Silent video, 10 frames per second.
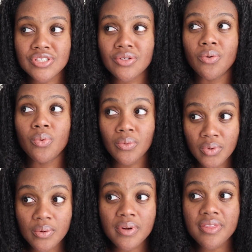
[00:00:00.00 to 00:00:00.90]
So when
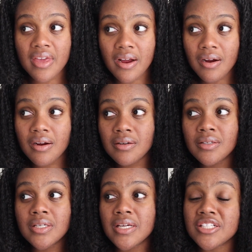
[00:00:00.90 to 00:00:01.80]
we were there,
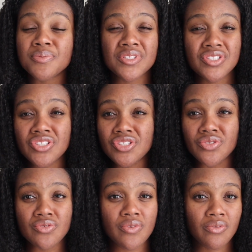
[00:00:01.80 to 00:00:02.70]
especially
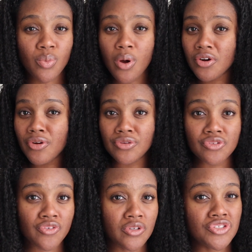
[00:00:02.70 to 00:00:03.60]
just walking around
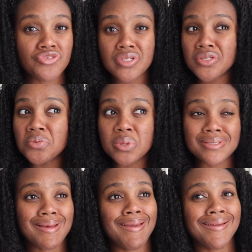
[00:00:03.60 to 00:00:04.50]
Duval Street, it
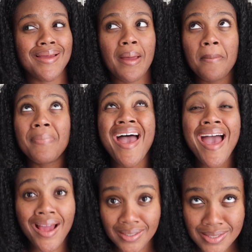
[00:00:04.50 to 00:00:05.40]
was like
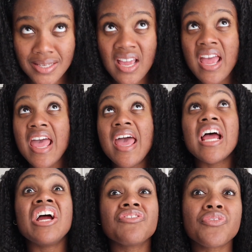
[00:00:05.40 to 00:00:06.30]
packed
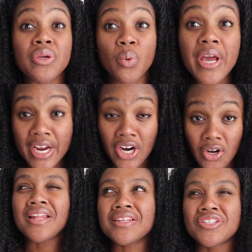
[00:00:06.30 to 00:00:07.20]

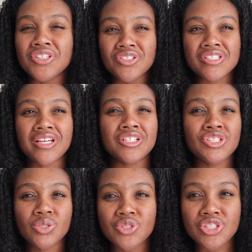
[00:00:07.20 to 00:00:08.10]
everywhere. It's like,
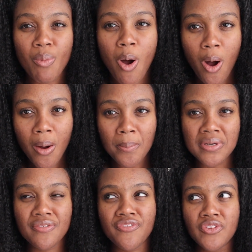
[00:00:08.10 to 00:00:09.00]
it's so small,
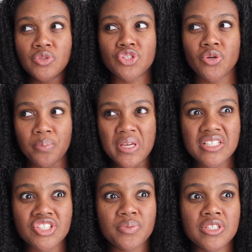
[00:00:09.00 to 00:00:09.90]
but it feels so
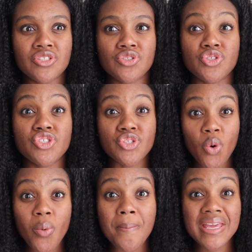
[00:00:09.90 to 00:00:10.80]
big just because there's
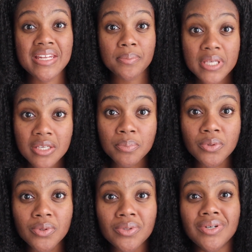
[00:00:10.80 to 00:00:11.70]
so many
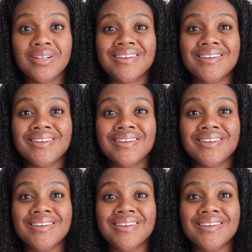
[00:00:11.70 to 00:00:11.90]
people